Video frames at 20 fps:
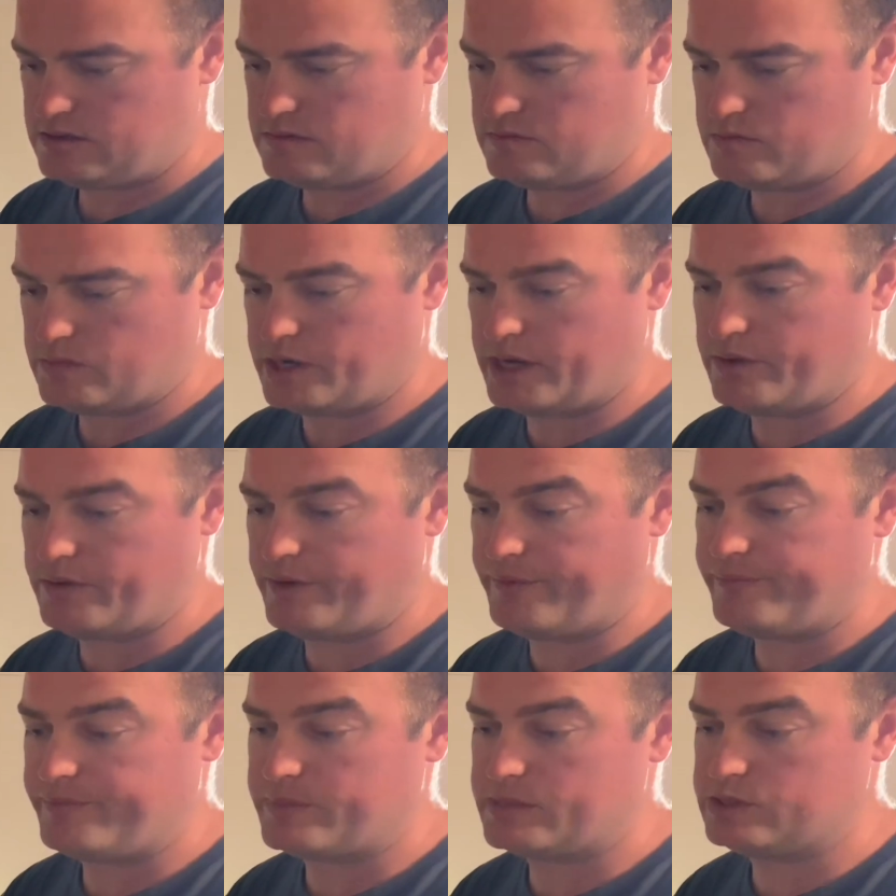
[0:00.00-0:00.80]
But anyway,
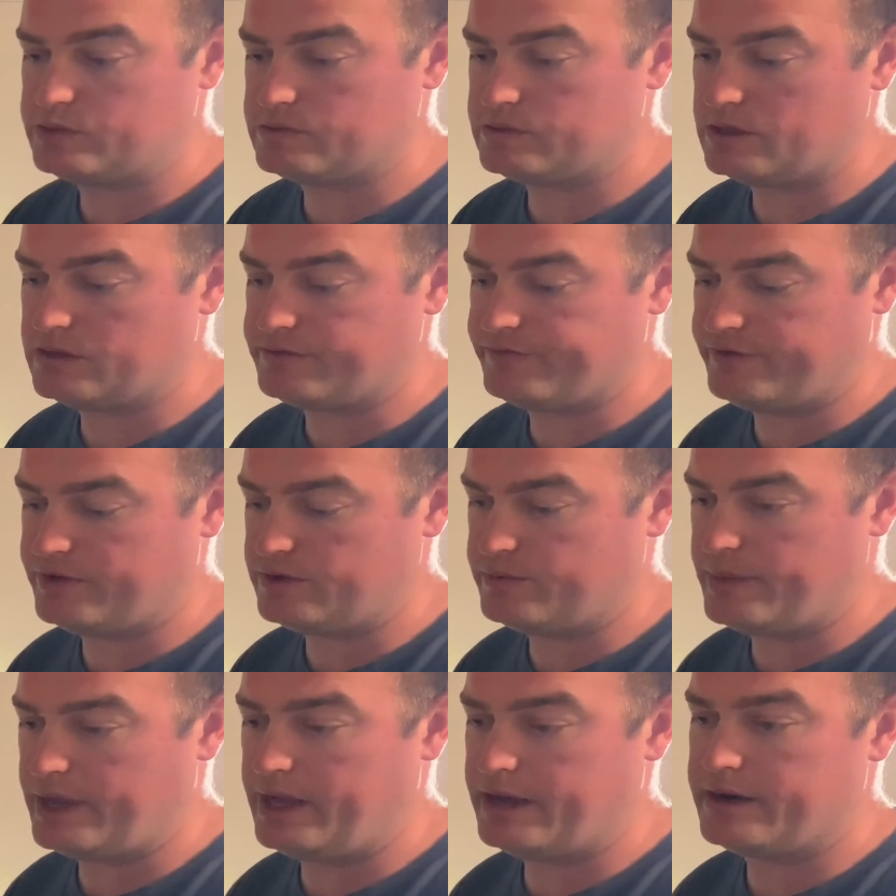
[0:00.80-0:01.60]
this one doesn't feel
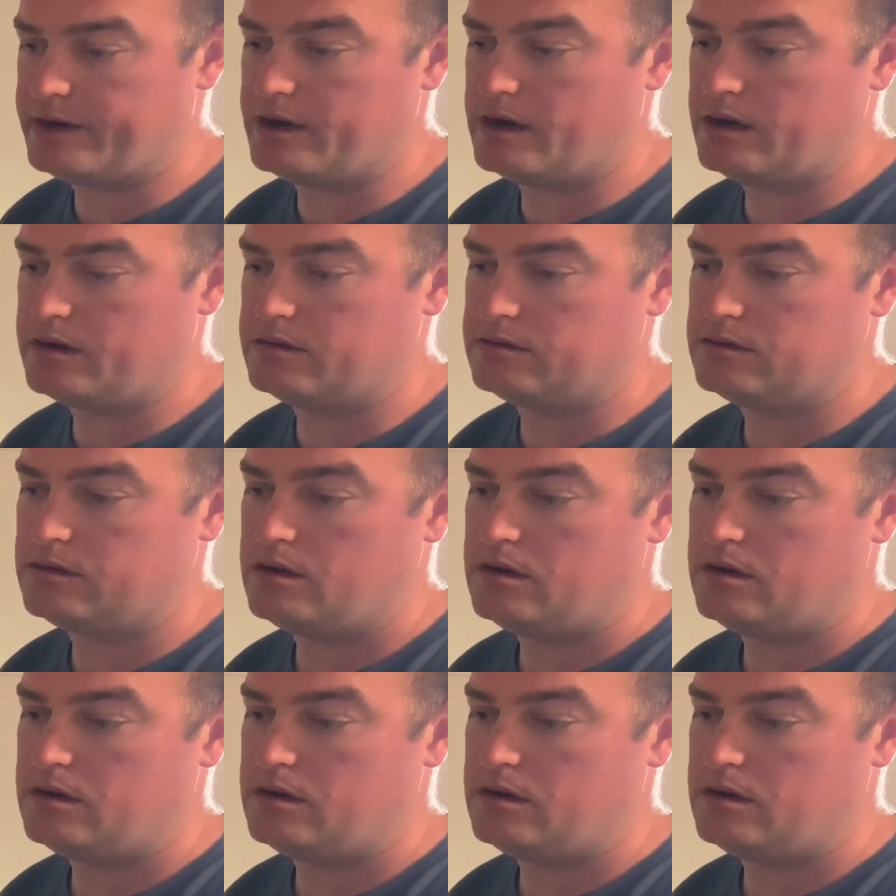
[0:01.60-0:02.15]
bad at all.